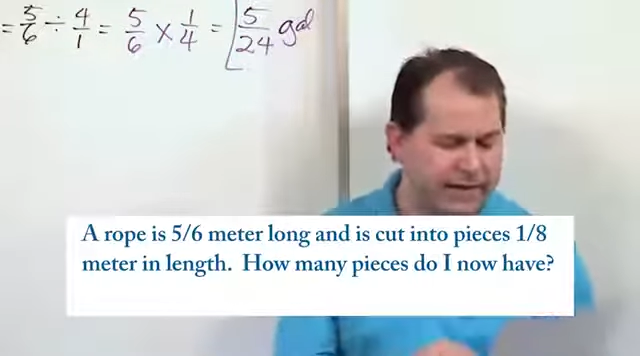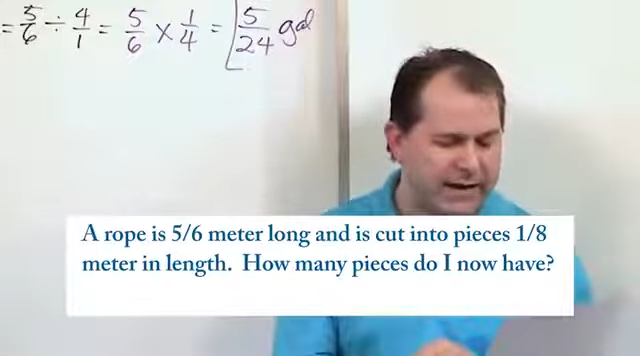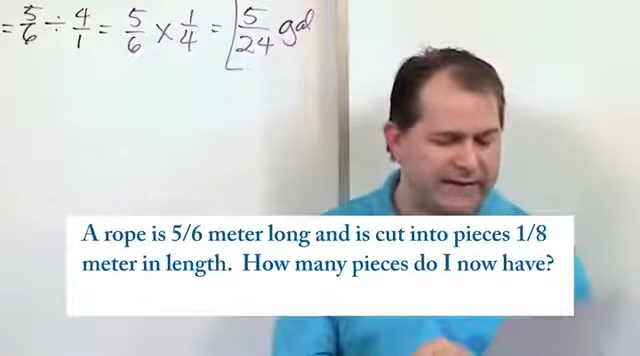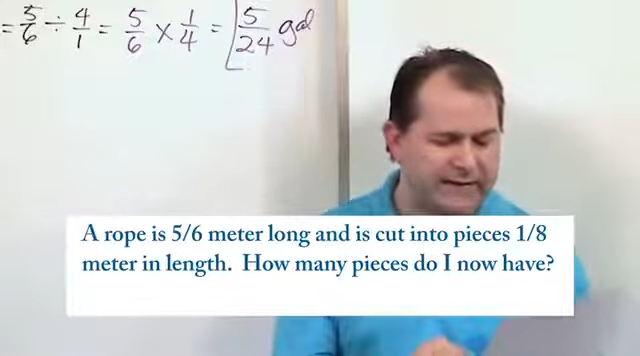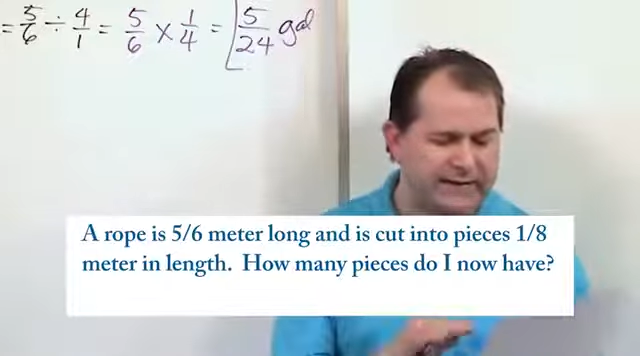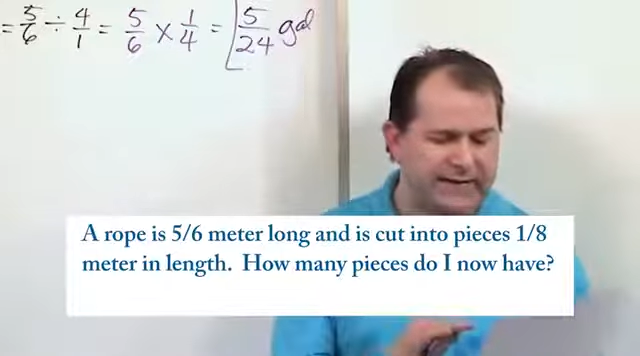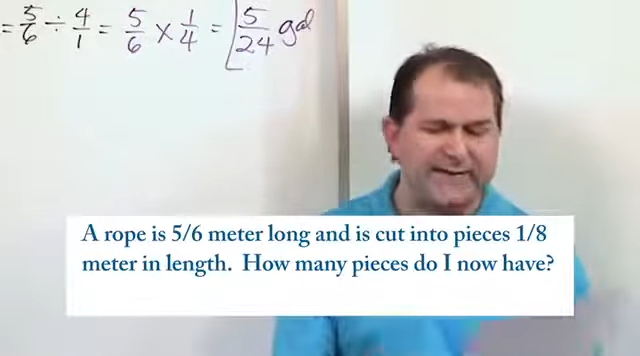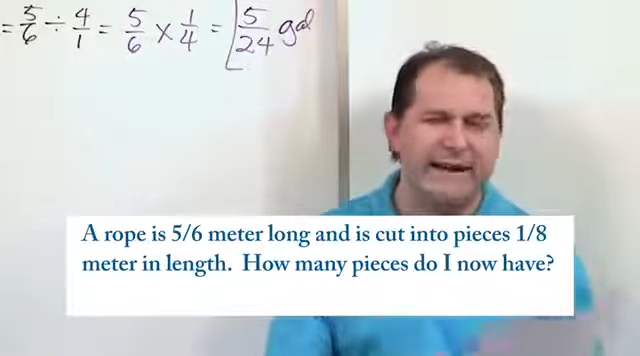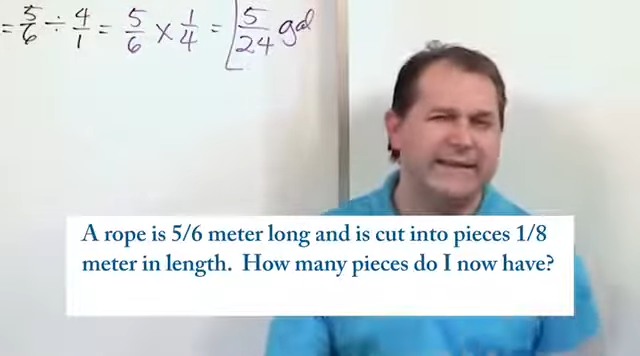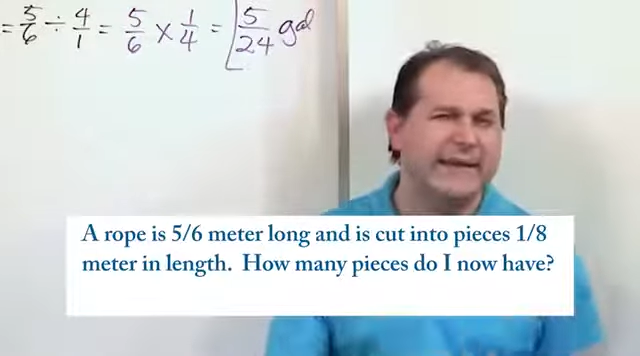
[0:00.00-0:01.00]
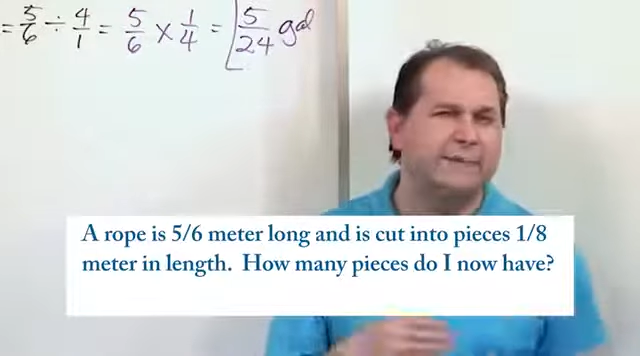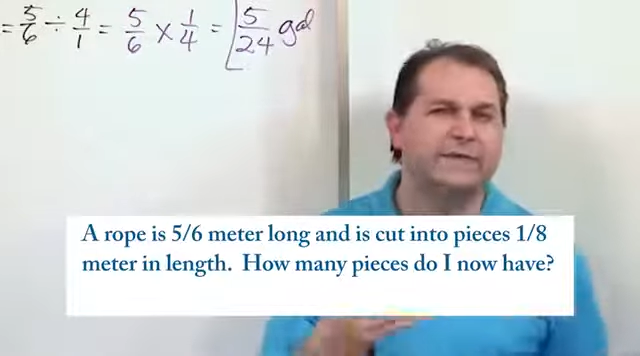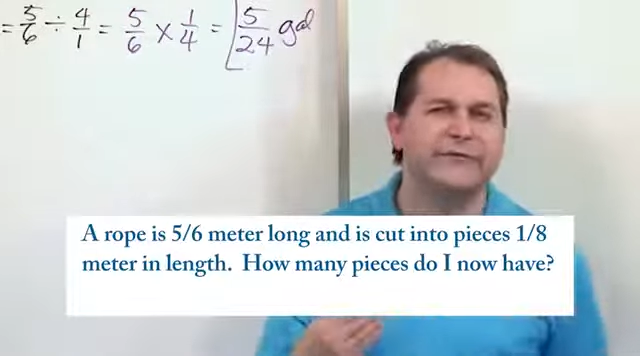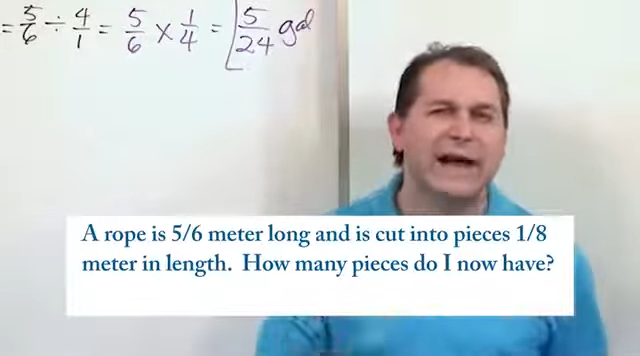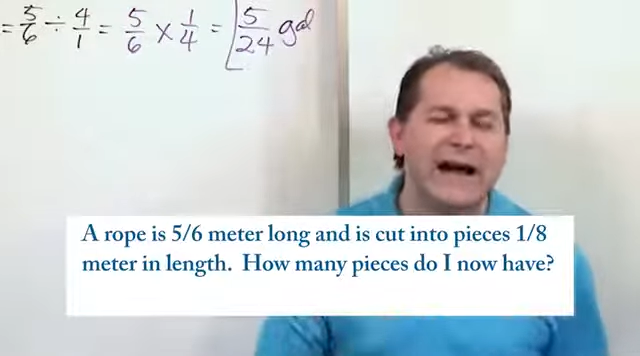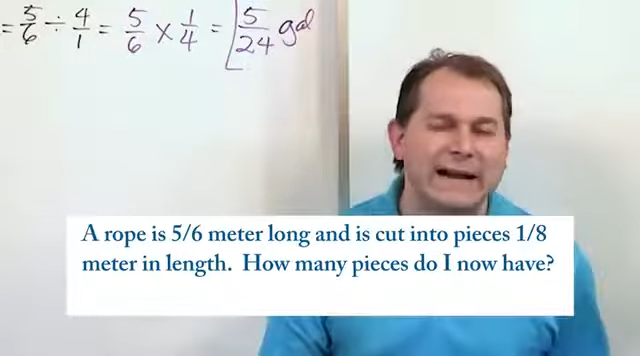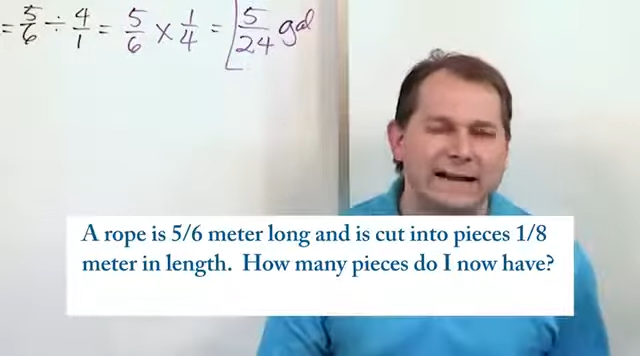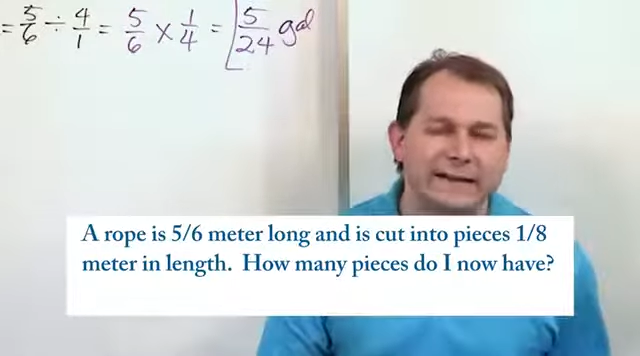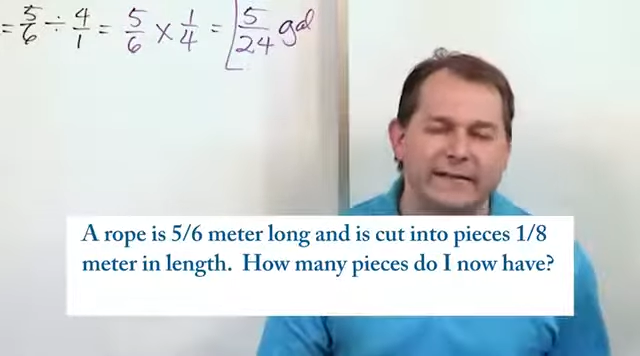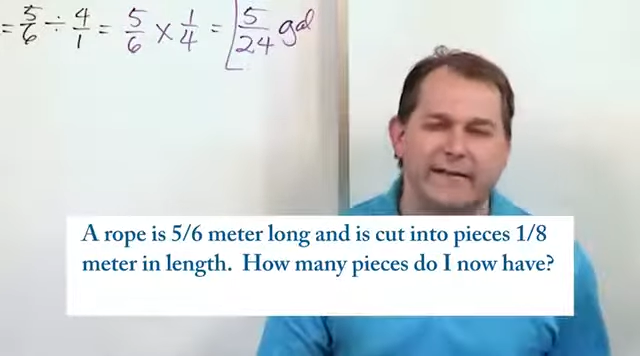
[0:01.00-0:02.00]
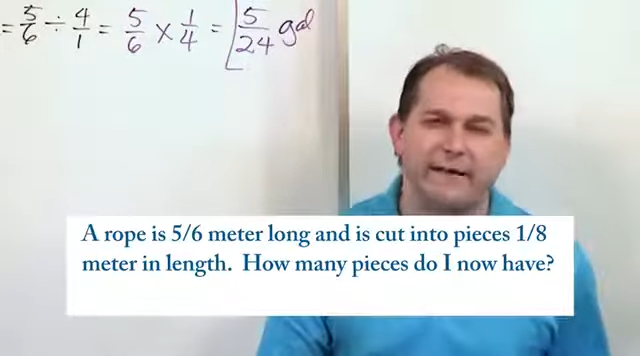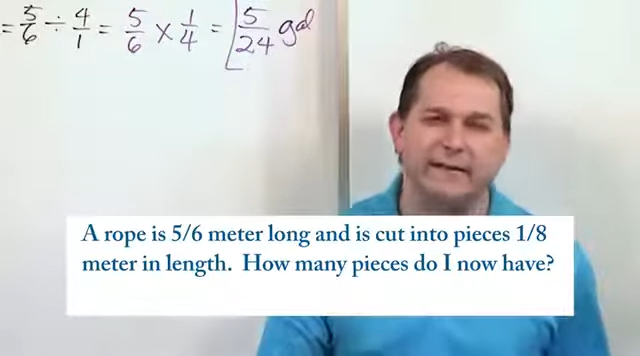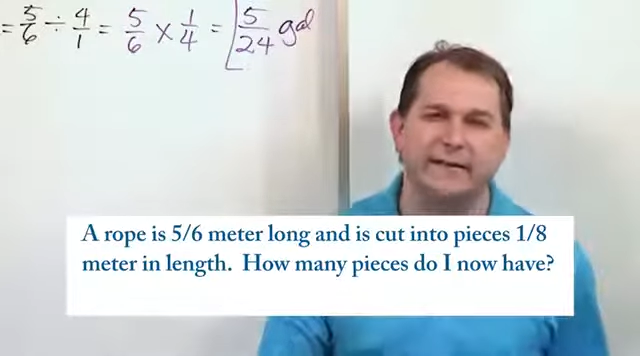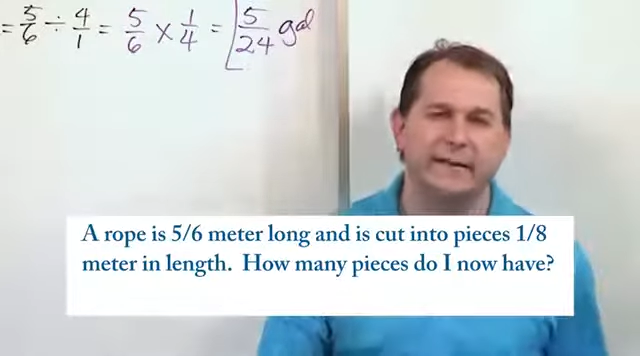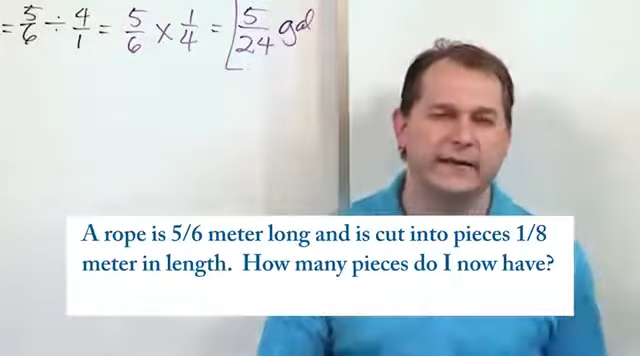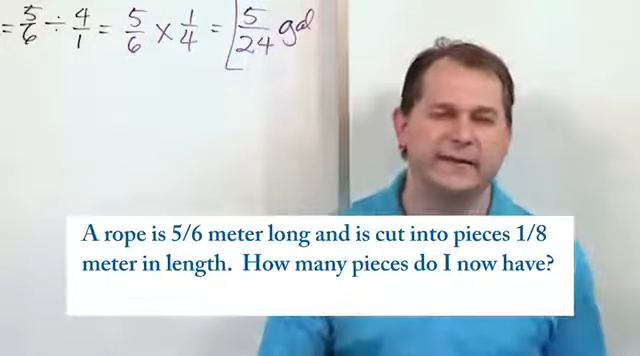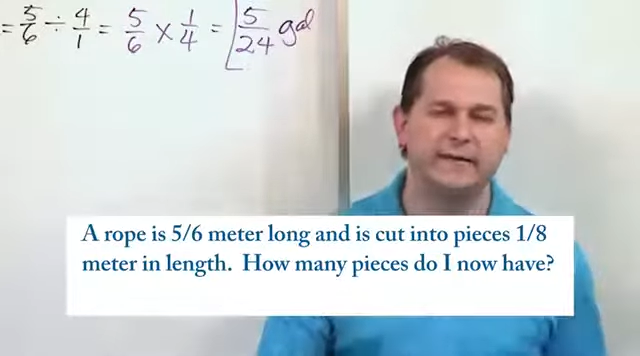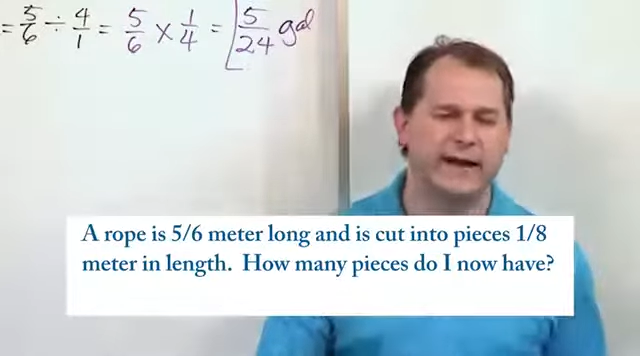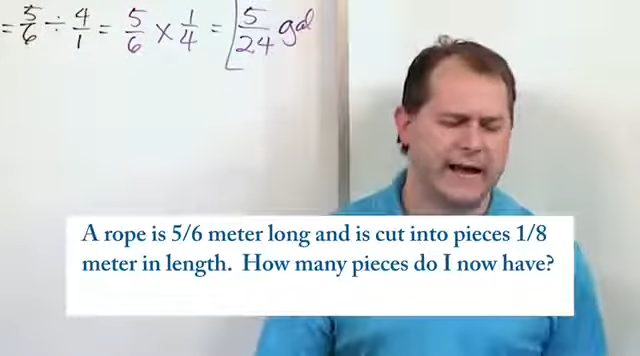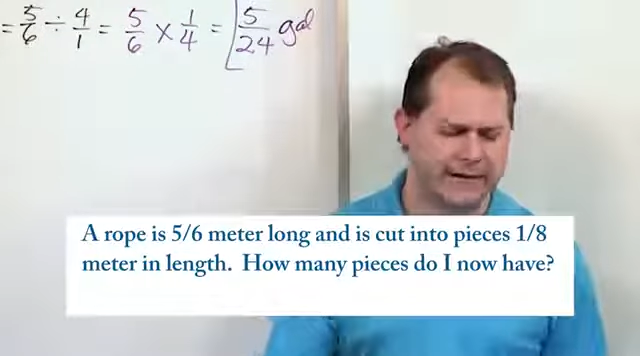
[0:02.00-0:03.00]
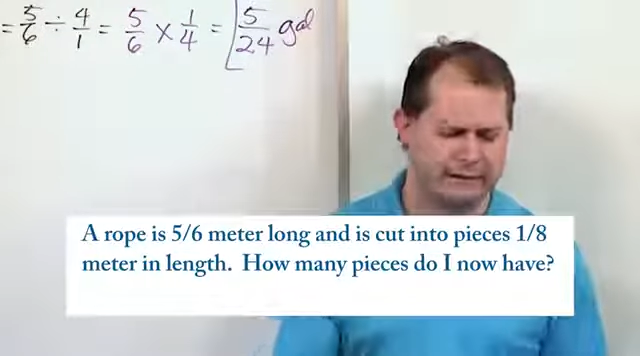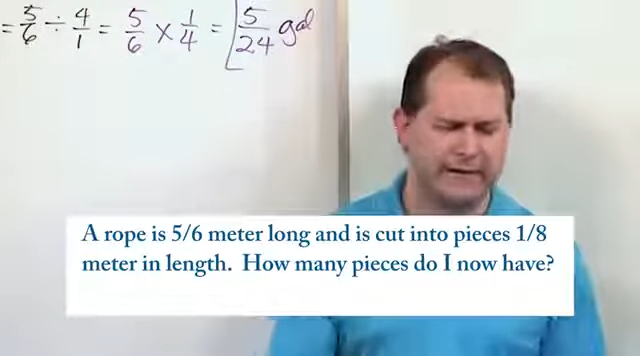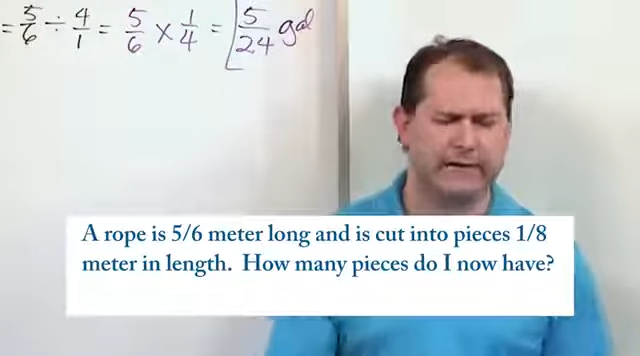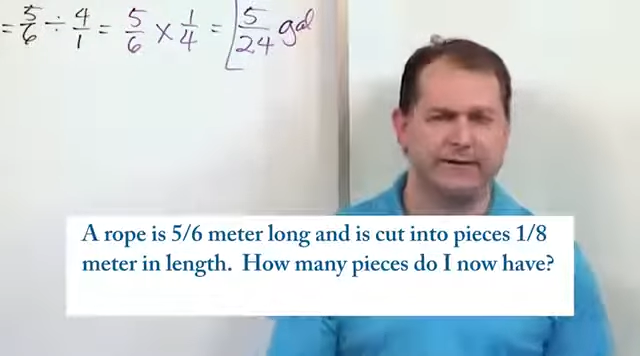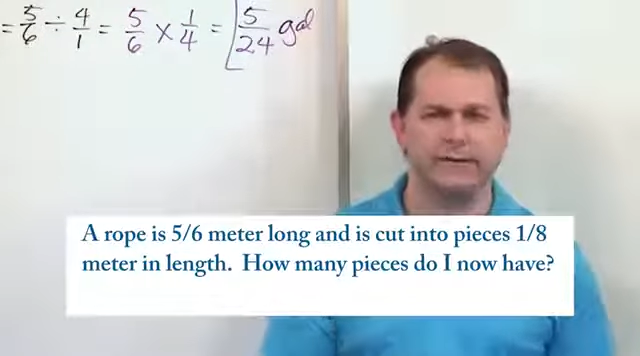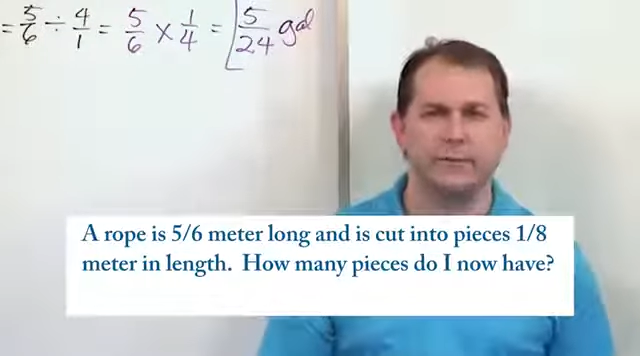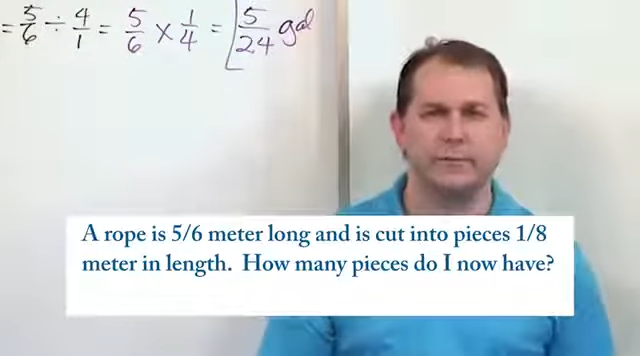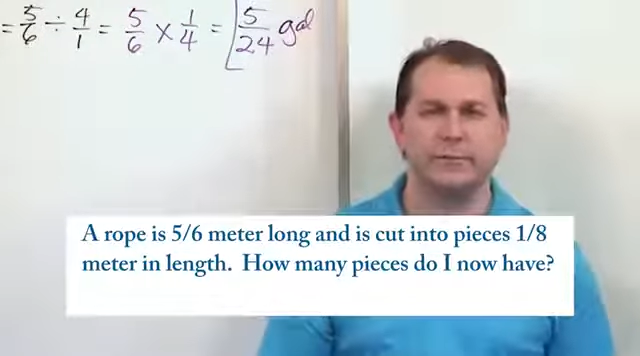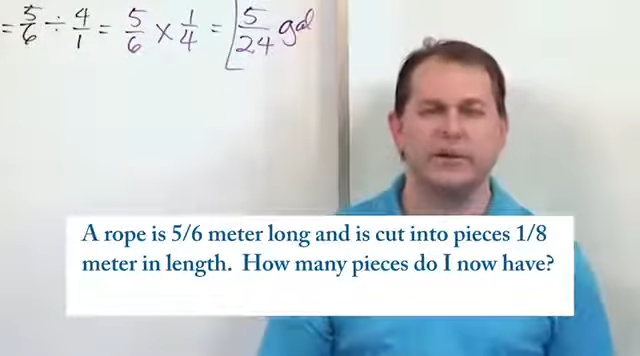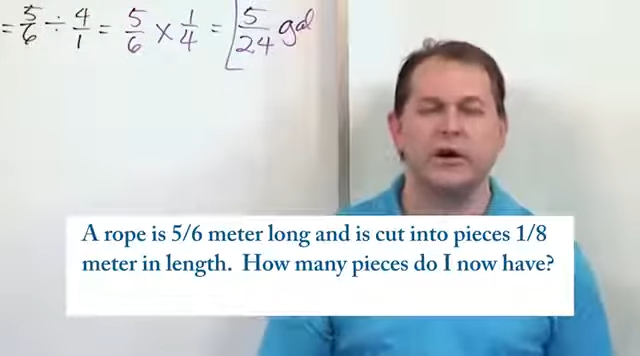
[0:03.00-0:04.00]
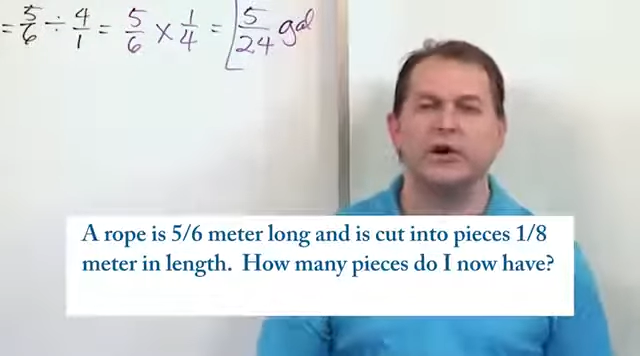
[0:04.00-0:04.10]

it doesn't say that I'm dividing these things. It doesn't say, hey, divide these numbers.